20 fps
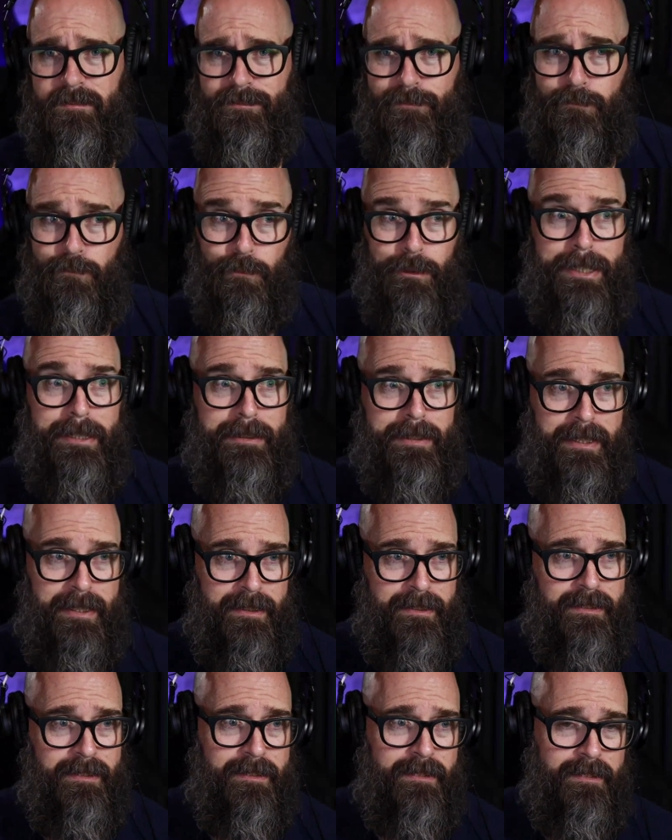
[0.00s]

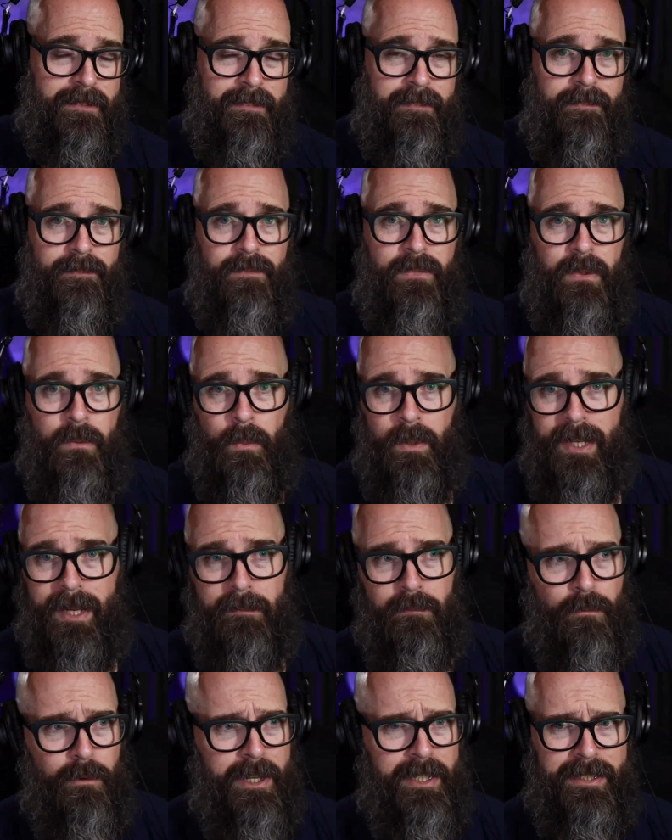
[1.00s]
really when
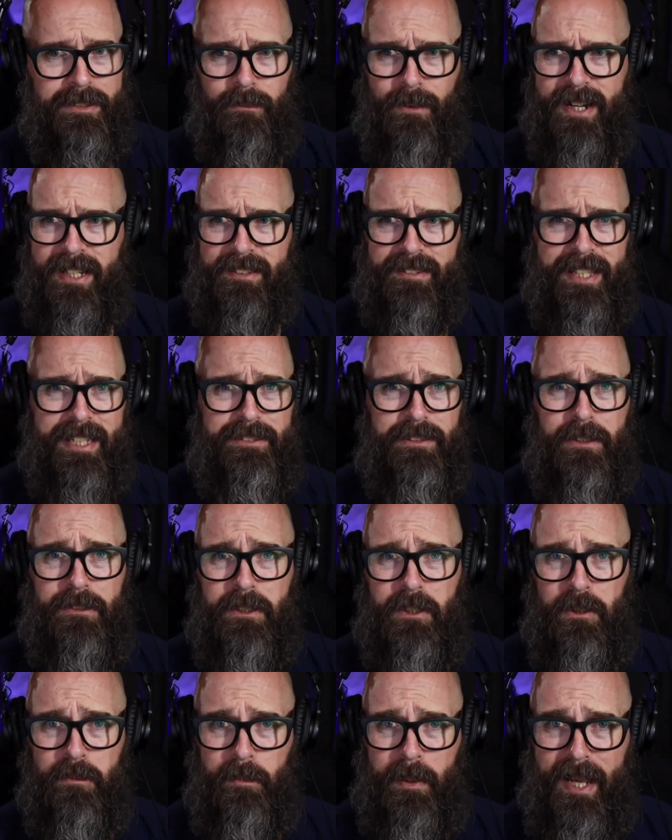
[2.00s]
i'm writing, writing things
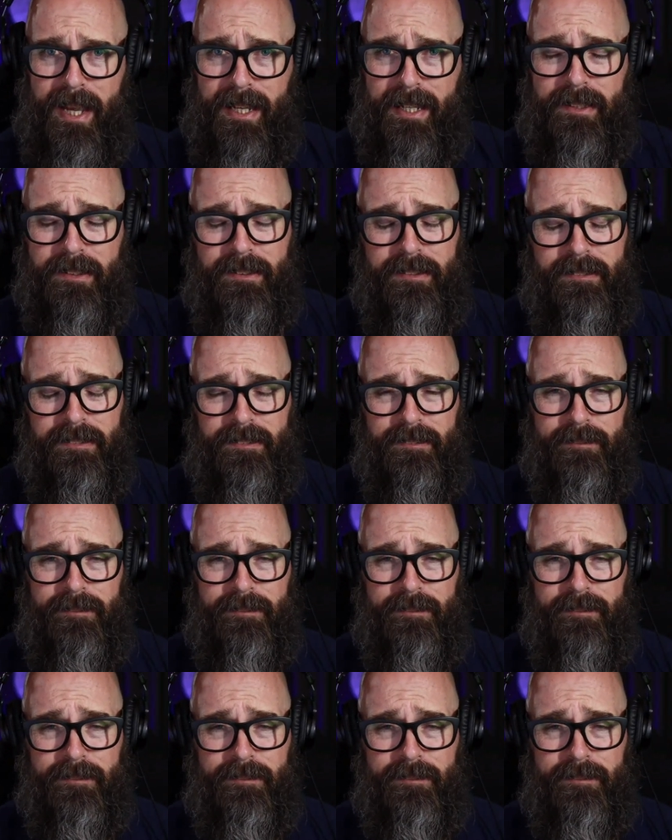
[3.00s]
on spec